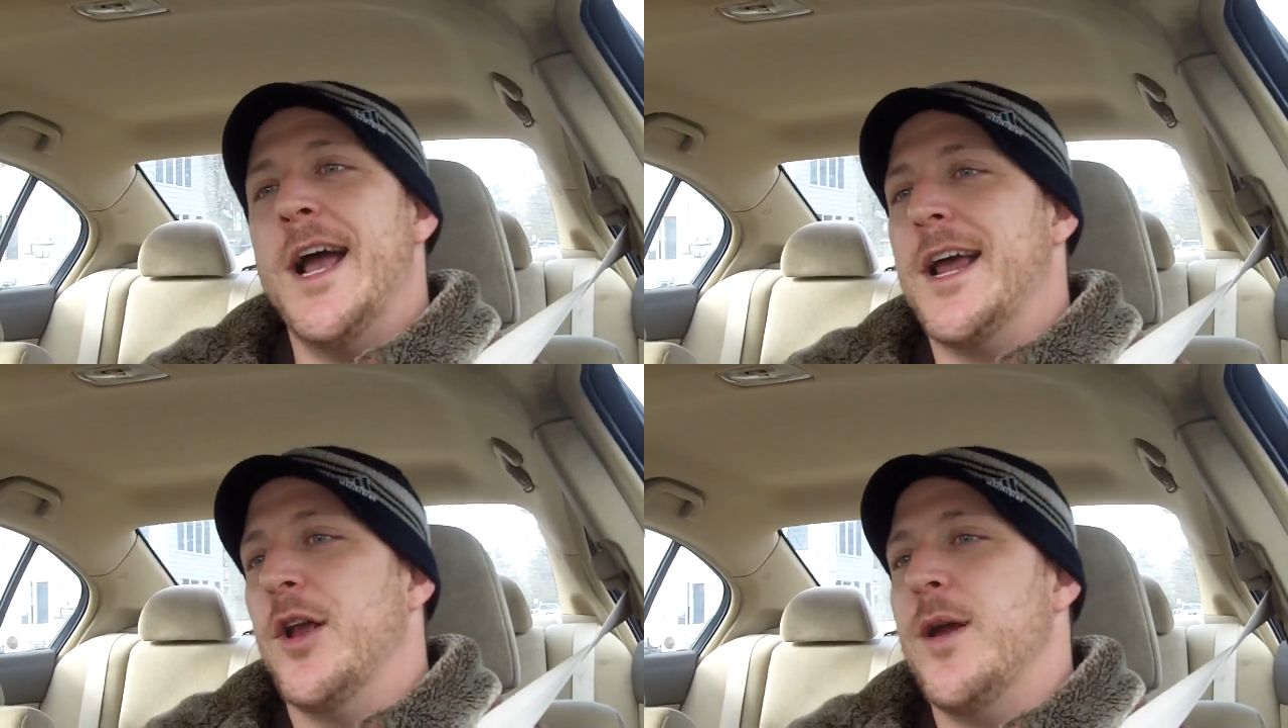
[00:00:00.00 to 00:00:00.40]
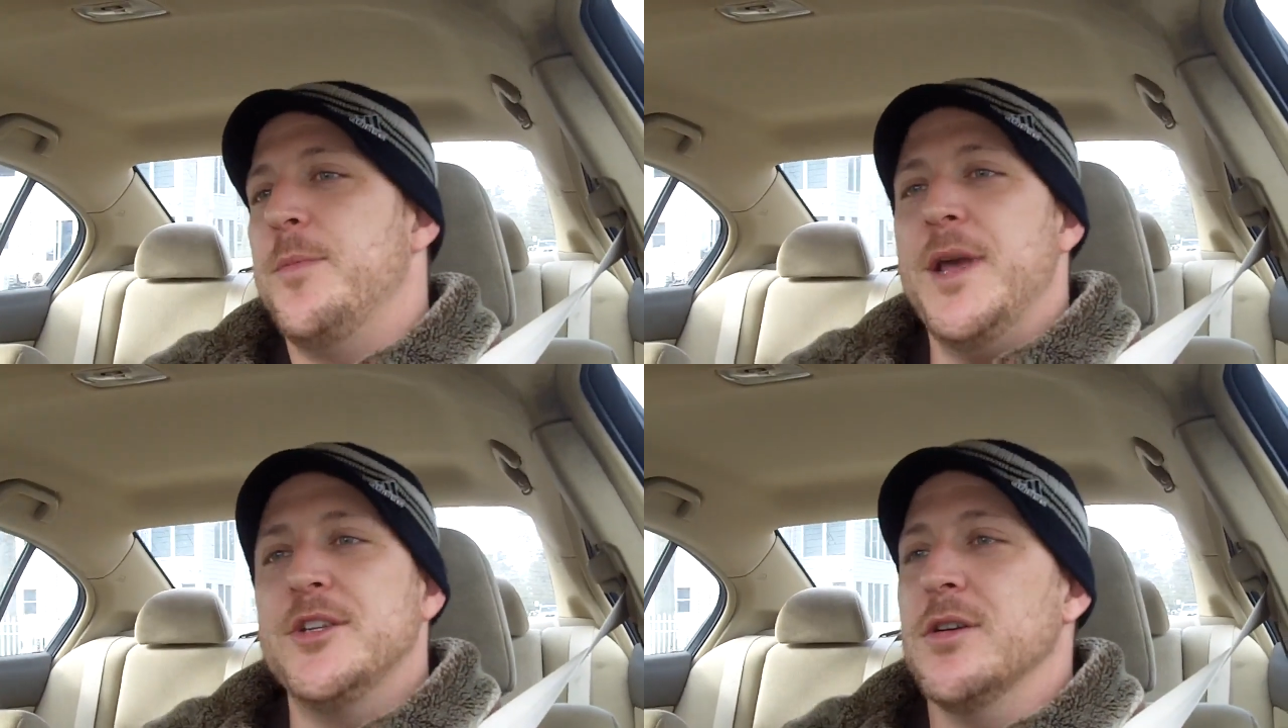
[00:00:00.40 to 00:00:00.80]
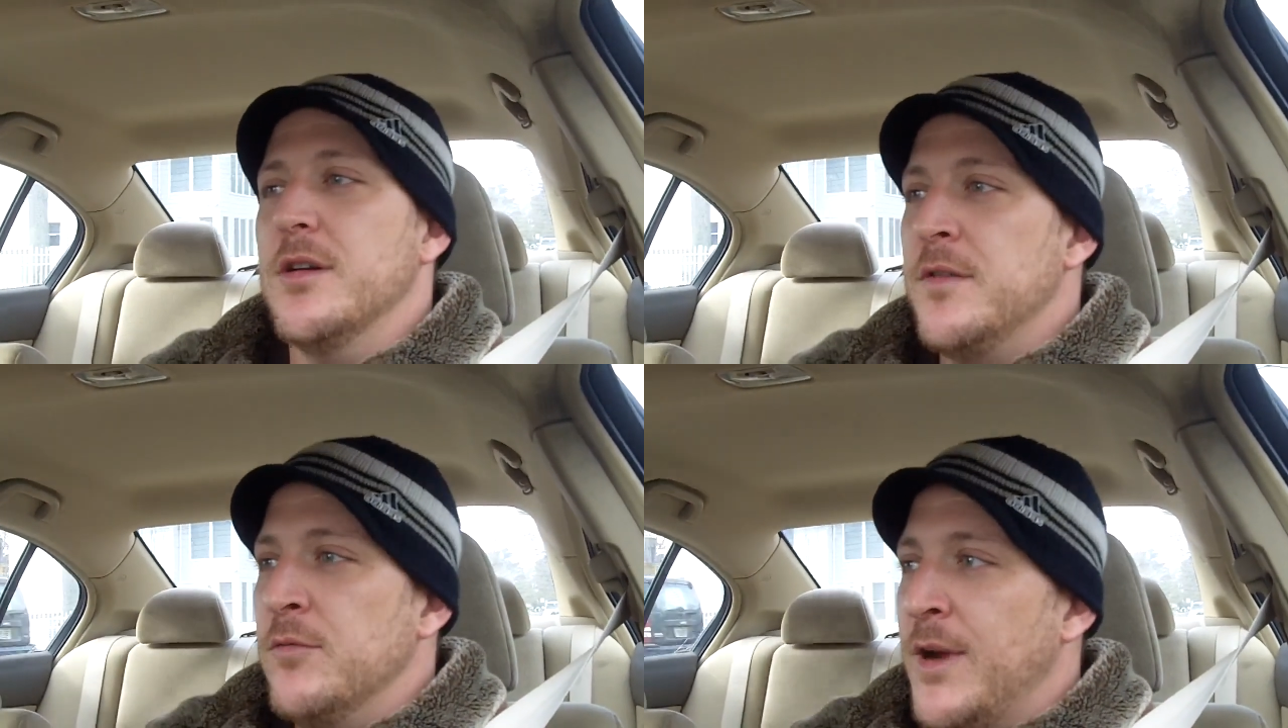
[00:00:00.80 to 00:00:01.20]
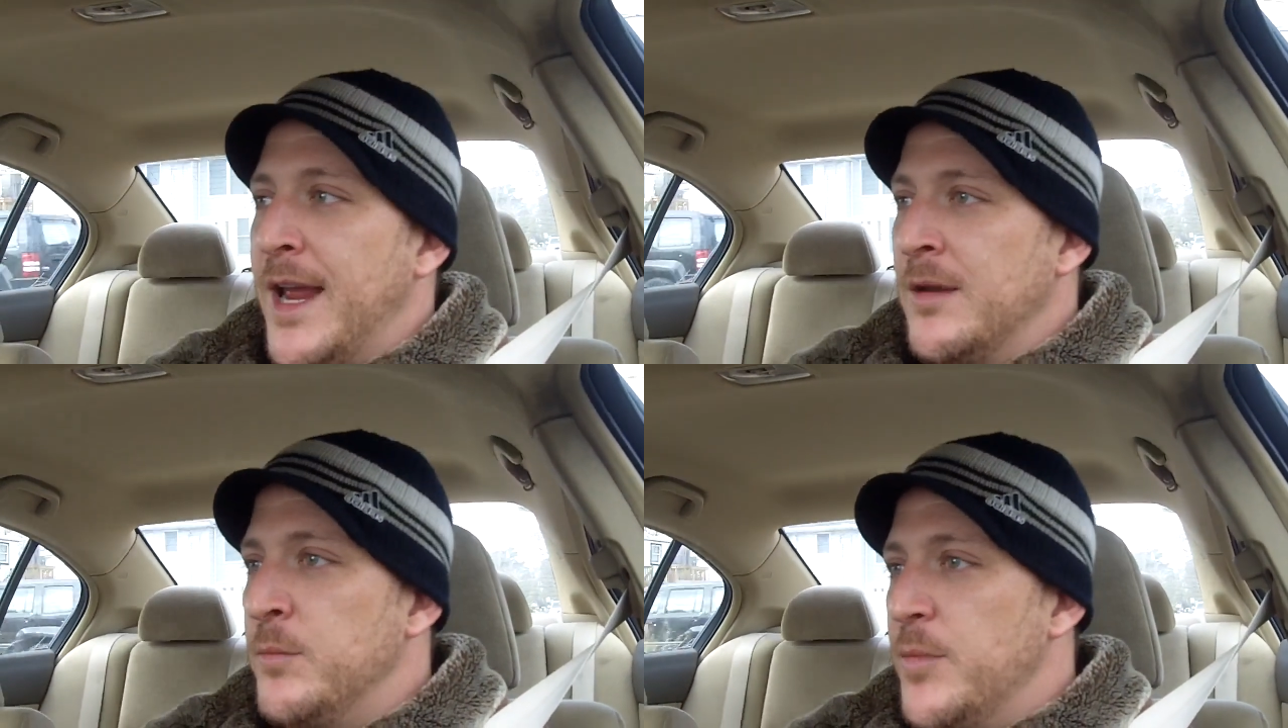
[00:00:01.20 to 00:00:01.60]
I got a great picture of a
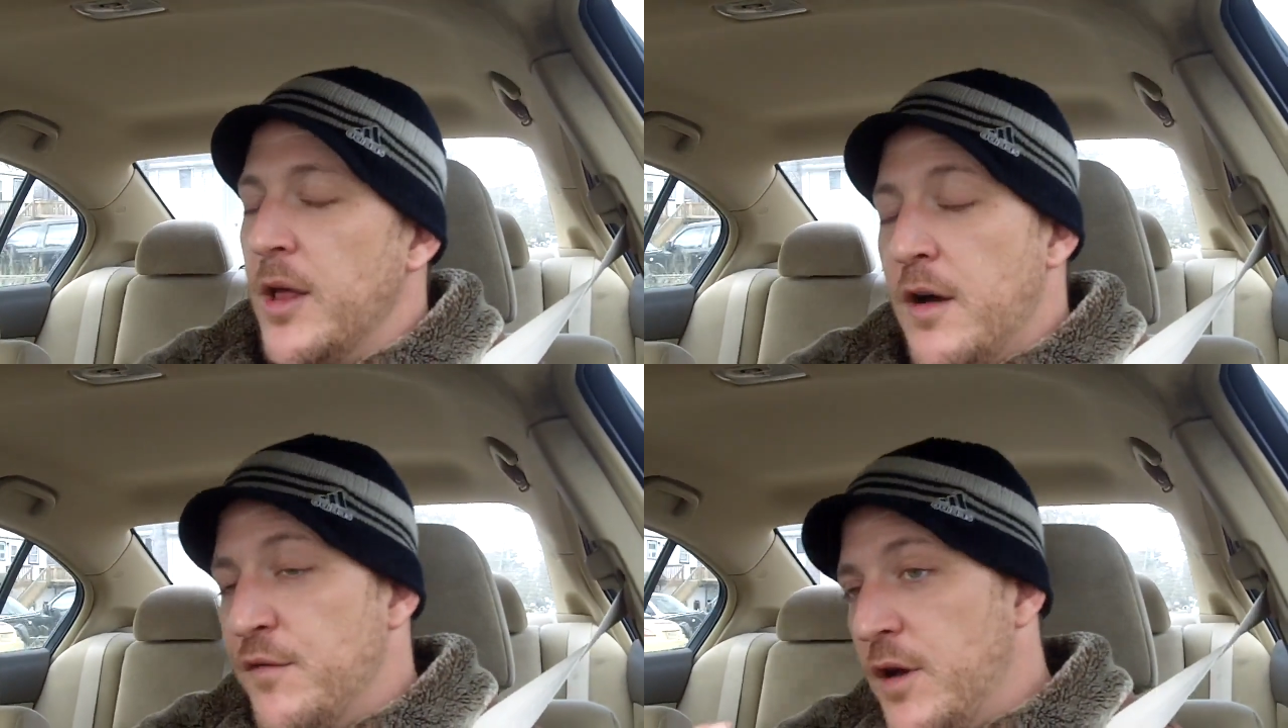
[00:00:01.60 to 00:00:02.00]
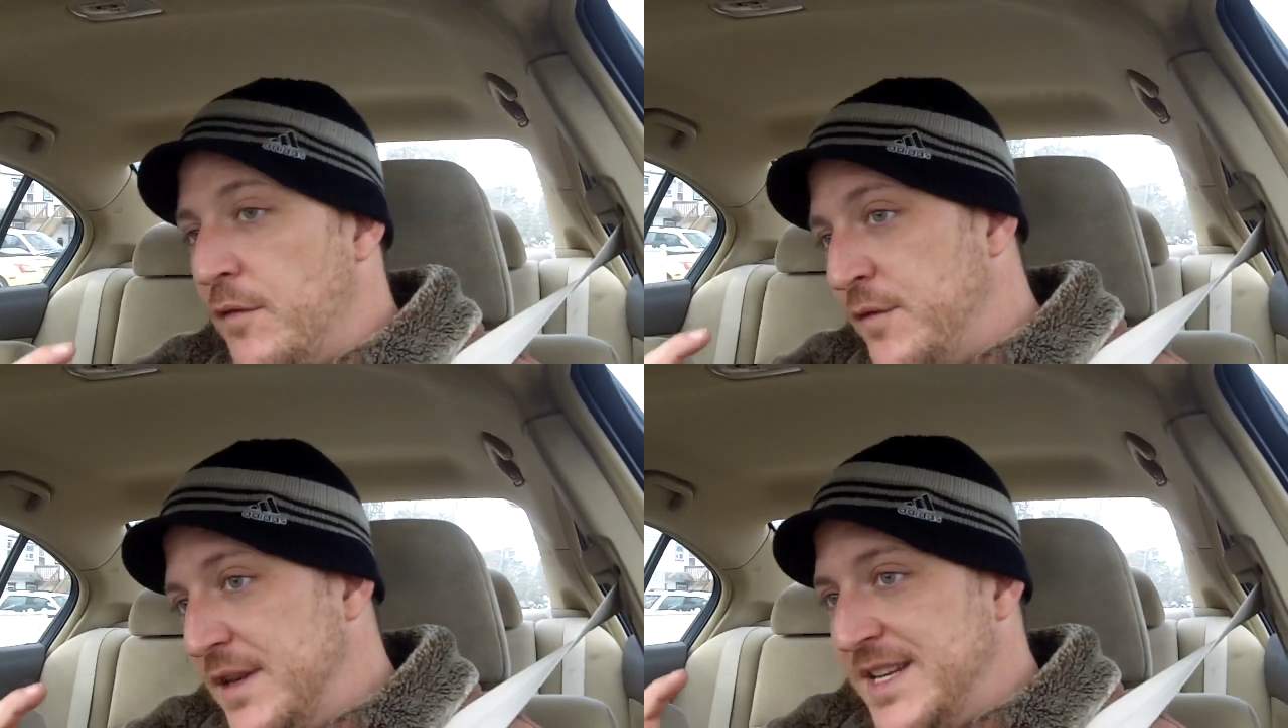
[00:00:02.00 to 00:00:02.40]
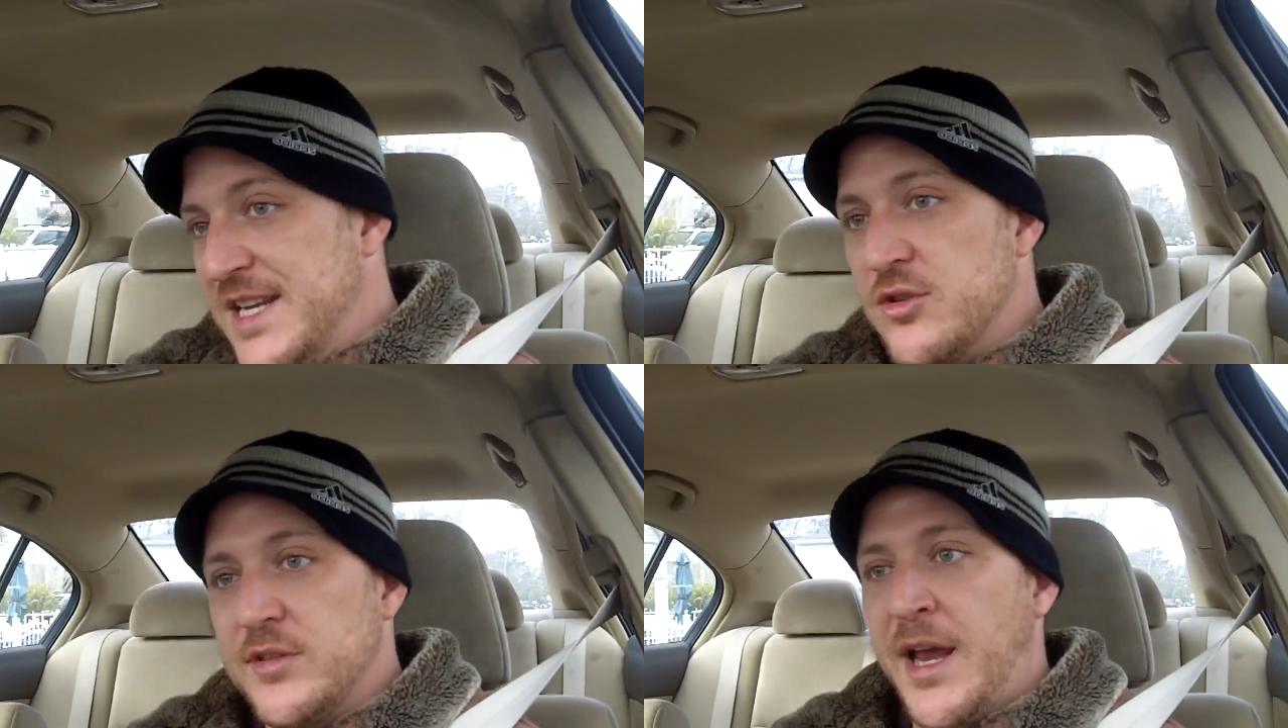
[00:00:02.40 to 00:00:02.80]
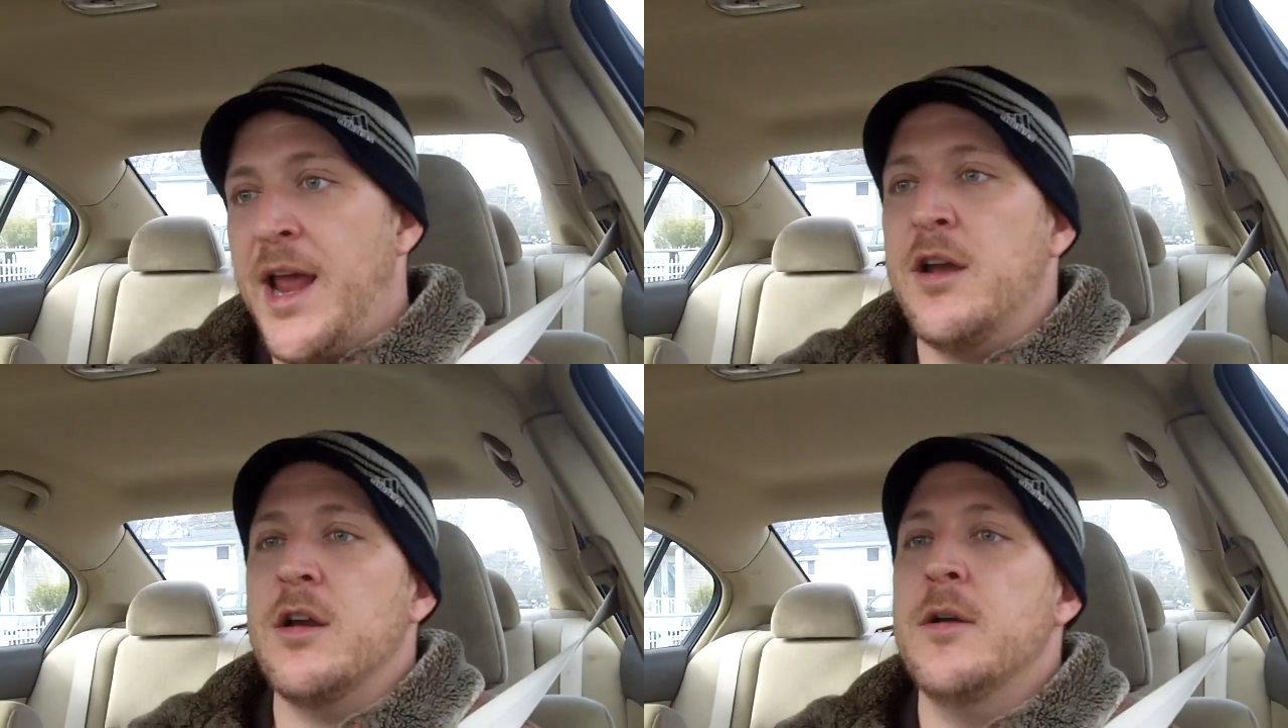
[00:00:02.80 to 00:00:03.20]
random of, of a diesel
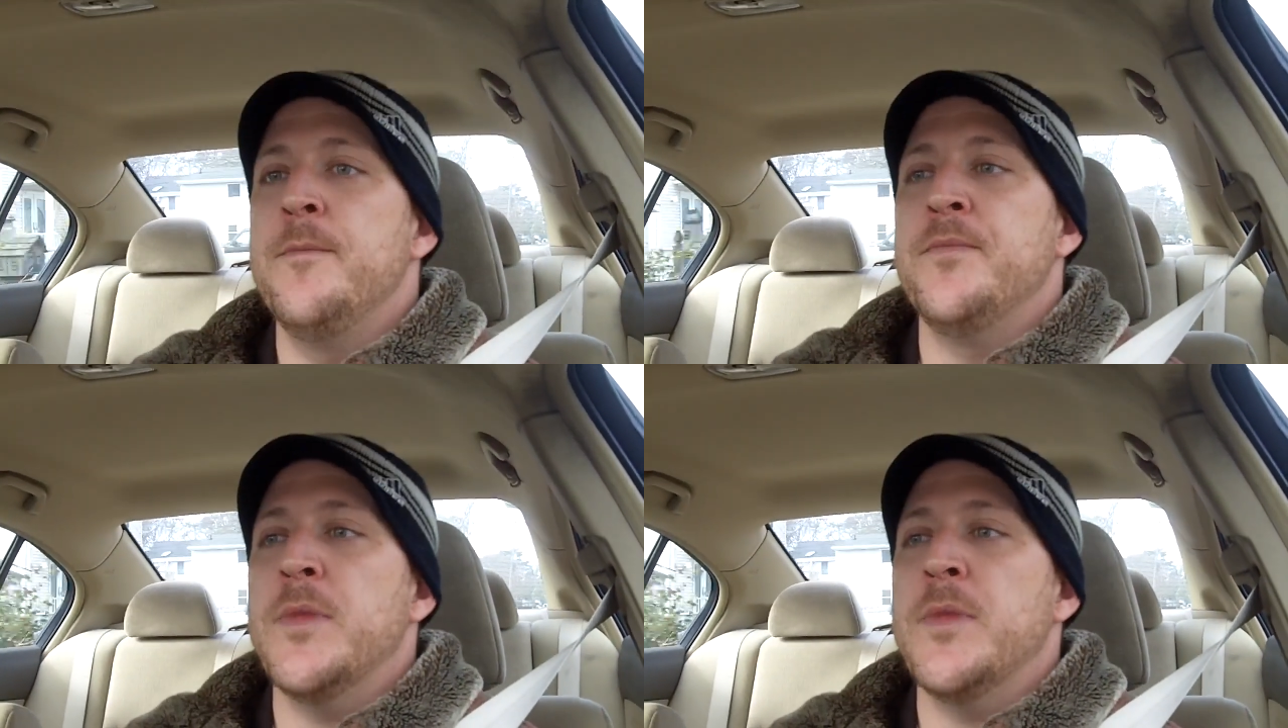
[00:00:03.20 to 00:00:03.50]
tanker